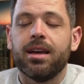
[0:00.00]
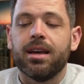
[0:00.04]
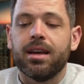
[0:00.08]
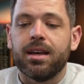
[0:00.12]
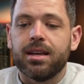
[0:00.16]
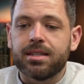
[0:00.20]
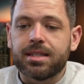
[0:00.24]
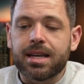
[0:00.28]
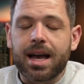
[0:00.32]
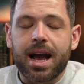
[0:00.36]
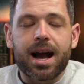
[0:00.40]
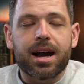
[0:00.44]

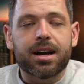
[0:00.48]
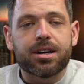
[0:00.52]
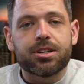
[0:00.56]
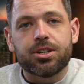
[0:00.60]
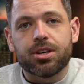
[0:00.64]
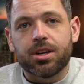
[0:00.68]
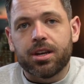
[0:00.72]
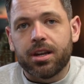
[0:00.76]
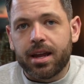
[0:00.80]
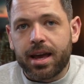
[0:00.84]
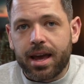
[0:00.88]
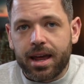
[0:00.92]
is
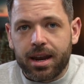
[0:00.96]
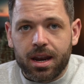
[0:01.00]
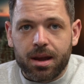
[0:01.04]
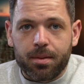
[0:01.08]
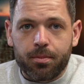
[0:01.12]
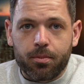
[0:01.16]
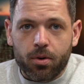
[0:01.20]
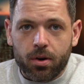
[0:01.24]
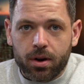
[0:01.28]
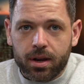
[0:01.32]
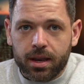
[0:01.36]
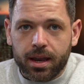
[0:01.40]
actually going to end
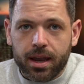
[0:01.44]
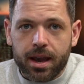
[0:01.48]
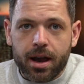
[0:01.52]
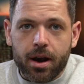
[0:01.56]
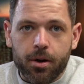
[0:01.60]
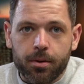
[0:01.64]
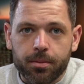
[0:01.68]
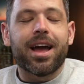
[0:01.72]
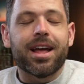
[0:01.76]
up working out.